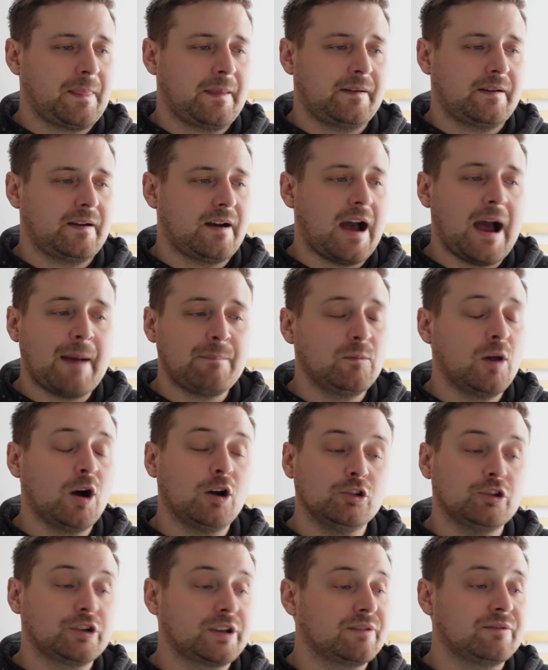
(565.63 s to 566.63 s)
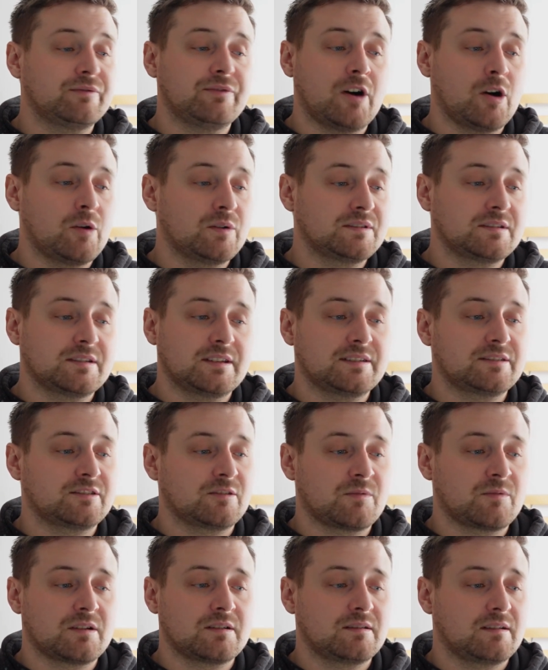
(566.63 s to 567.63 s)
I'm not looking forward to this
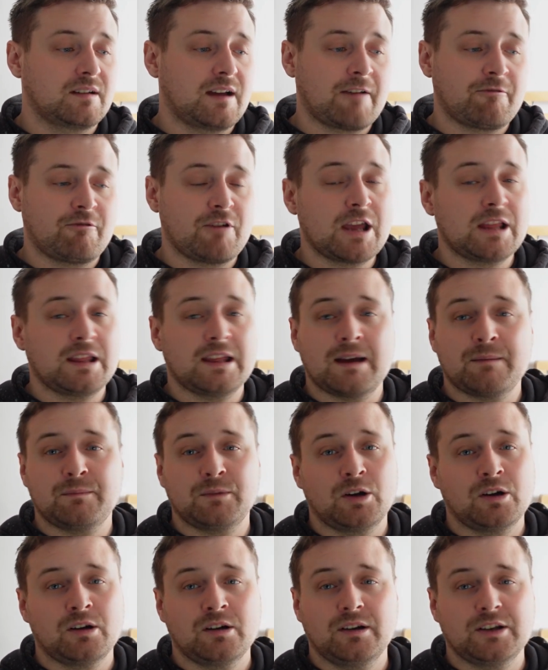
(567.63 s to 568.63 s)
summer. I really am not.